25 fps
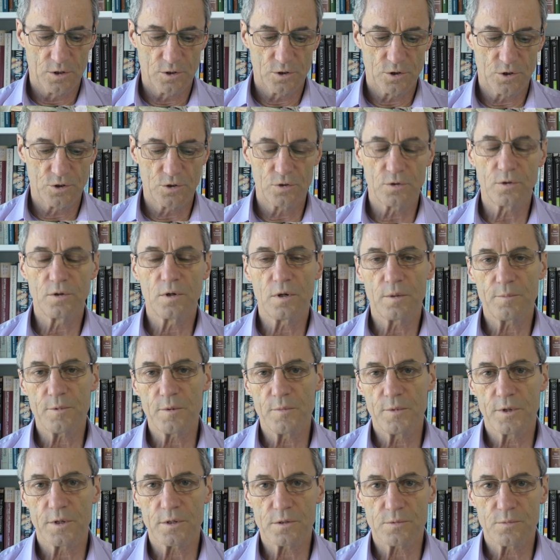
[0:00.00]
should not
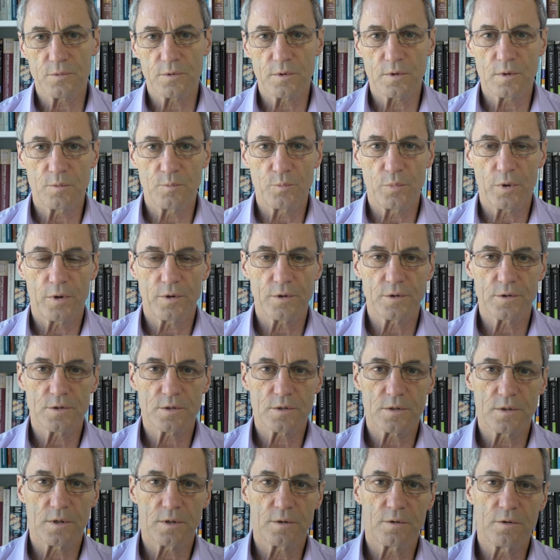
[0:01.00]
be mixed with
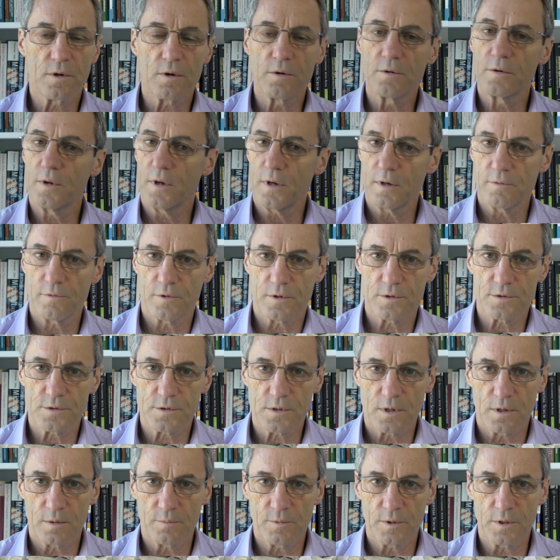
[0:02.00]
components that don't have those
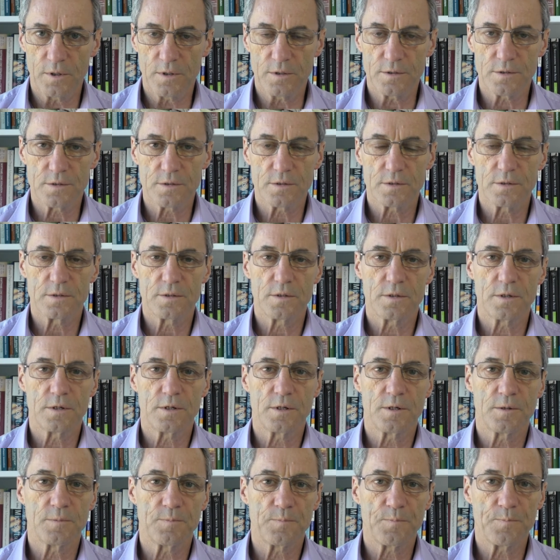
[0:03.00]
same needs.
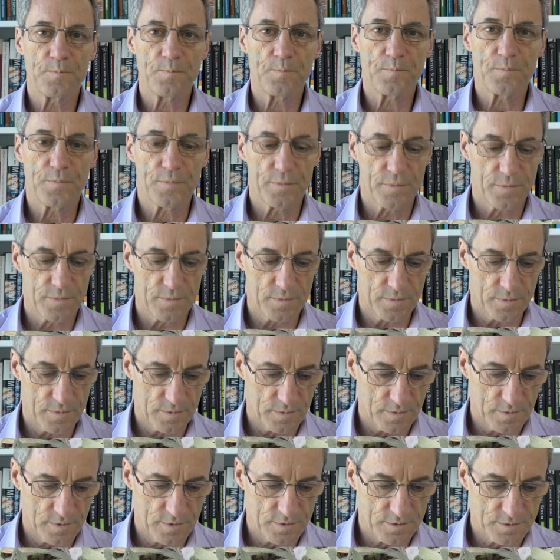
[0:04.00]

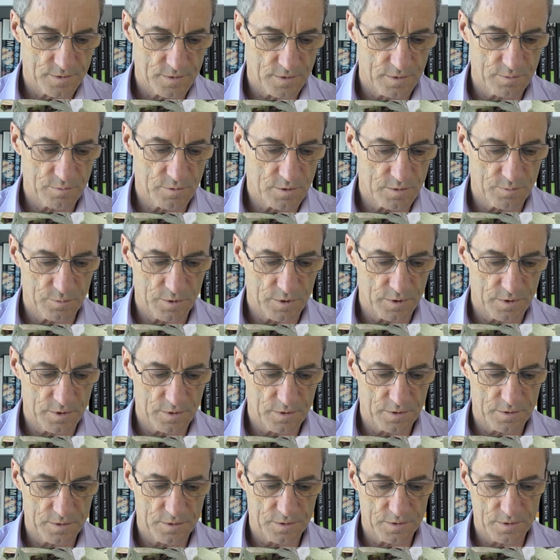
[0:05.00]
This seems to
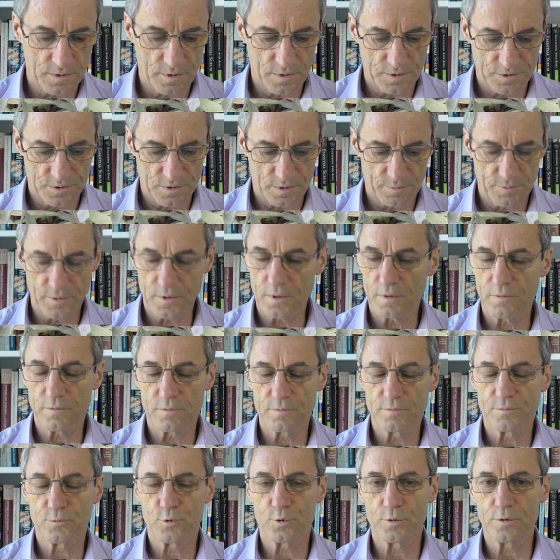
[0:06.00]
be something
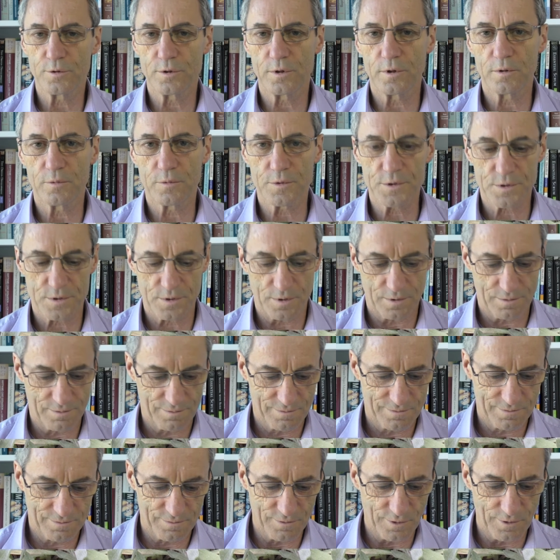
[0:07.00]
of good heuristic
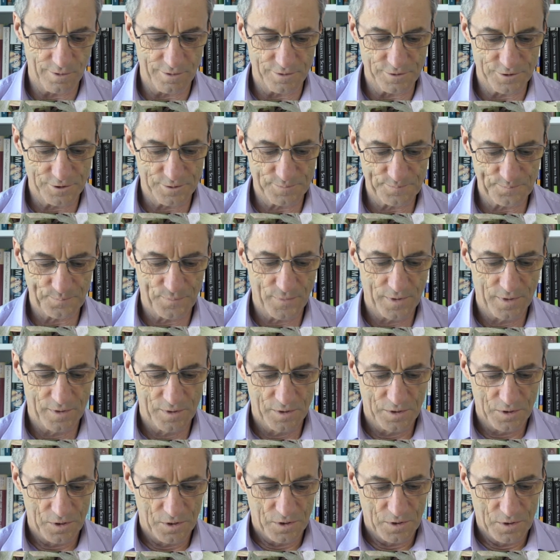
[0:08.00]
knowledge.
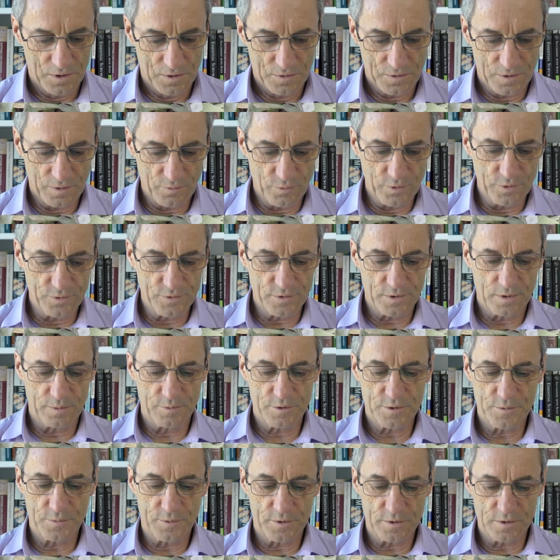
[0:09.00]
Now, real-time
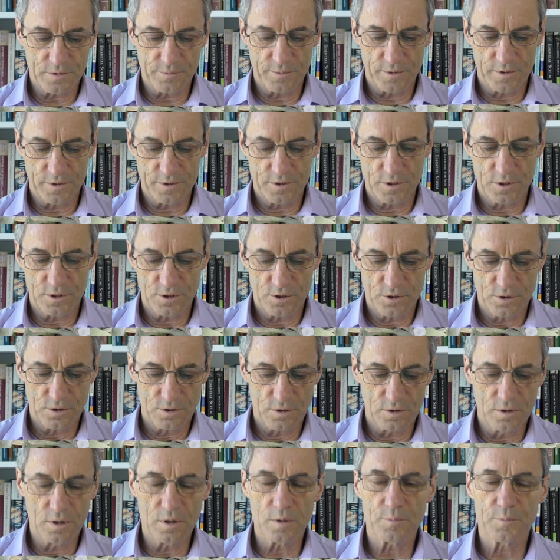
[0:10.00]
responsibility
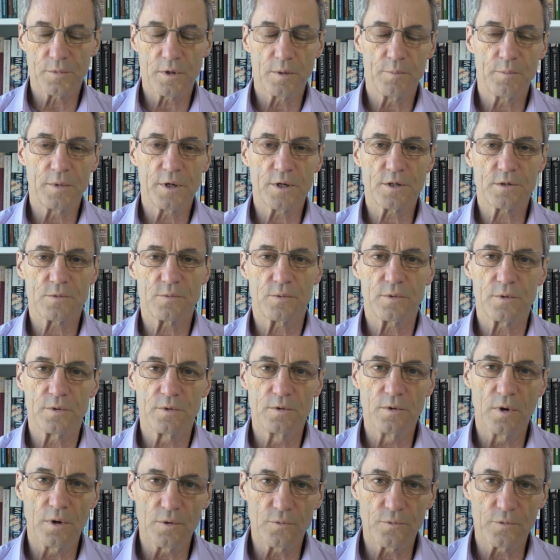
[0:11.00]
should not be mixed with
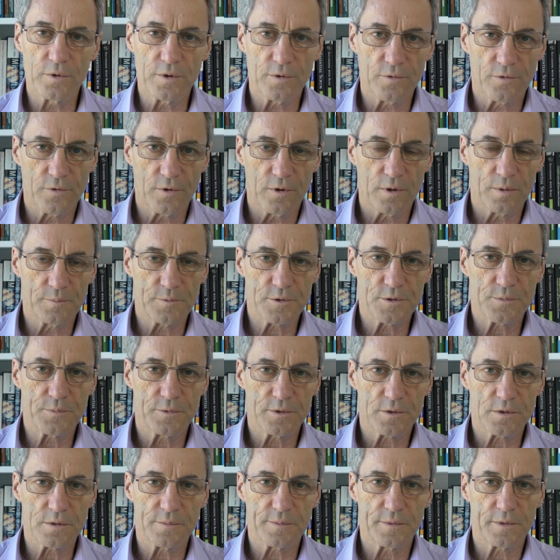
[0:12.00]
non-real-time
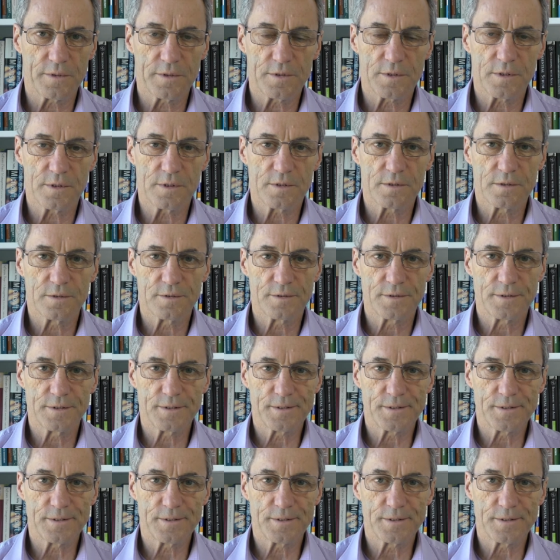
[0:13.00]
responsibilities,